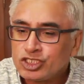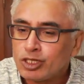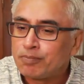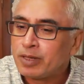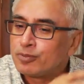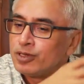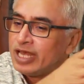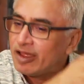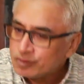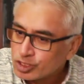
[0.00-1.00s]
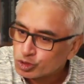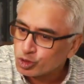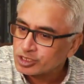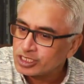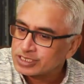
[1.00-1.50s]
a bunch of people
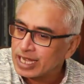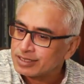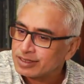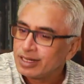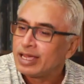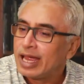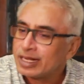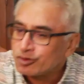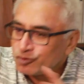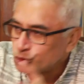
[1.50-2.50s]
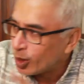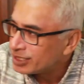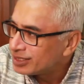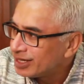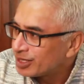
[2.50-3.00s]
left the socialist cadre
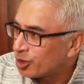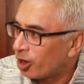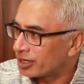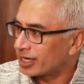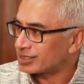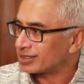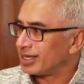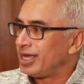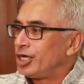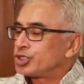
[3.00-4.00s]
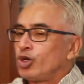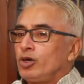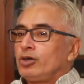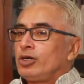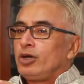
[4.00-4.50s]
and joined Congress.
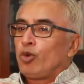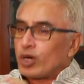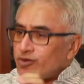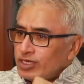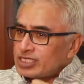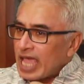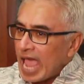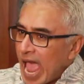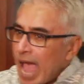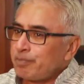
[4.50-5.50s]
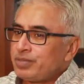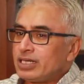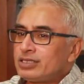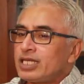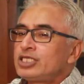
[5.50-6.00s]
So, what was
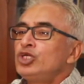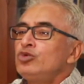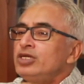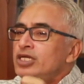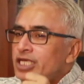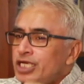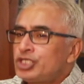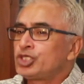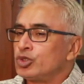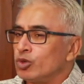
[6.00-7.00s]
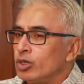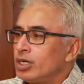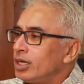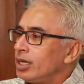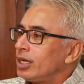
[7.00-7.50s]
happening that you
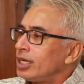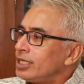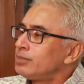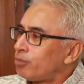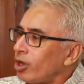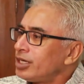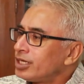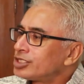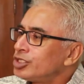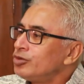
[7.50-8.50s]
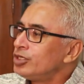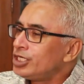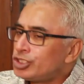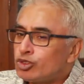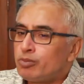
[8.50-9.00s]
need to in
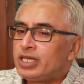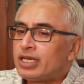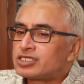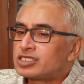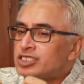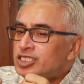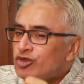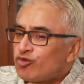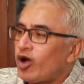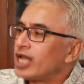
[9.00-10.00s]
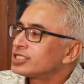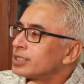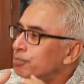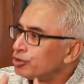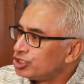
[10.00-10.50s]
politics, you need to be a
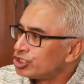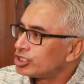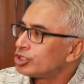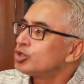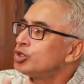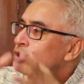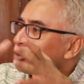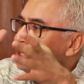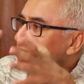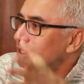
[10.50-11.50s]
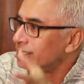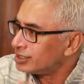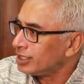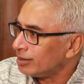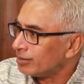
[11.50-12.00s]
steadfast opposition to your
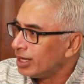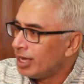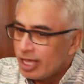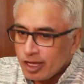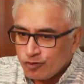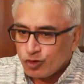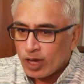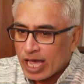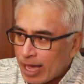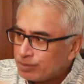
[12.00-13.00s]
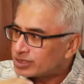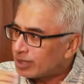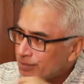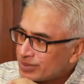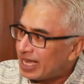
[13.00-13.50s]
ruling regime. If you
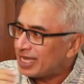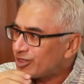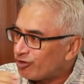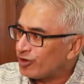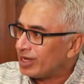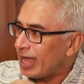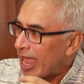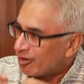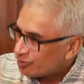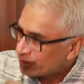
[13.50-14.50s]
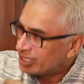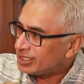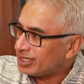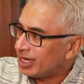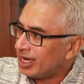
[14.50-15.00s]
have some kind of a
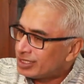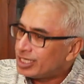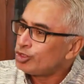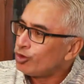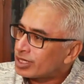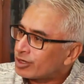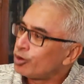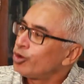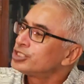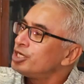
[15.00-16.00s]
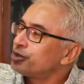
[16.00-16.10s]
affinity, then you are